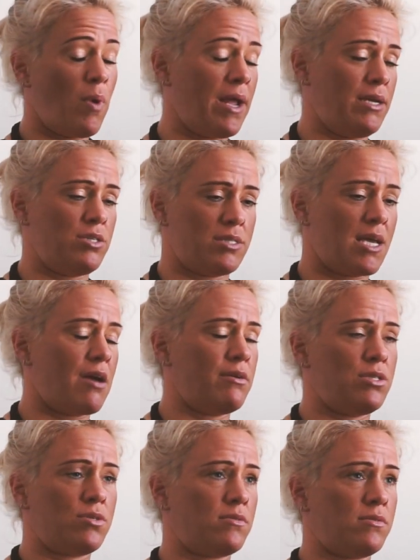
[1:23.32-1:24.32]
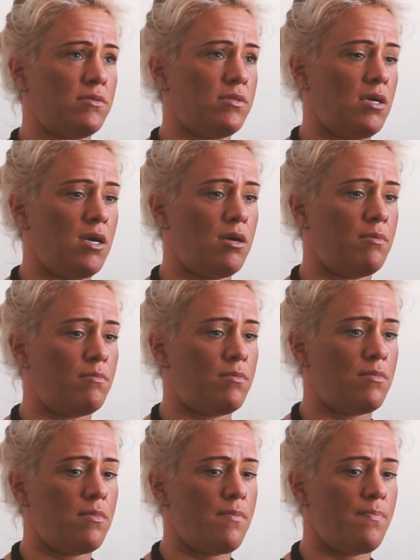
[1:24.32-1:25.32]
weight just carried on
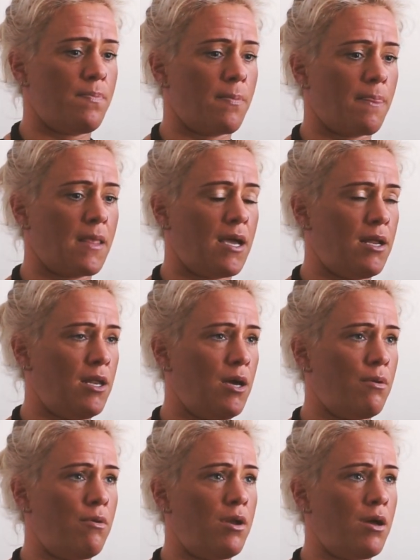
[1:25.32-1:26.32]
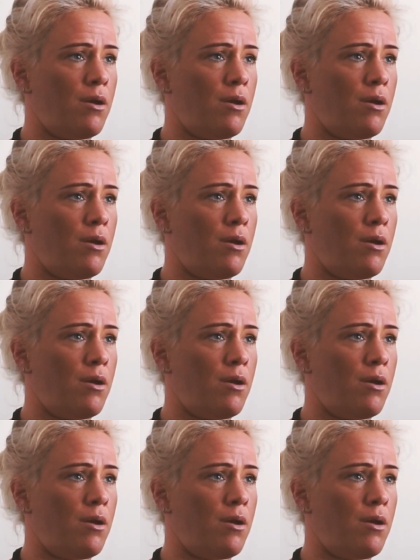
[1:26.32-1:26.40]
getting lower and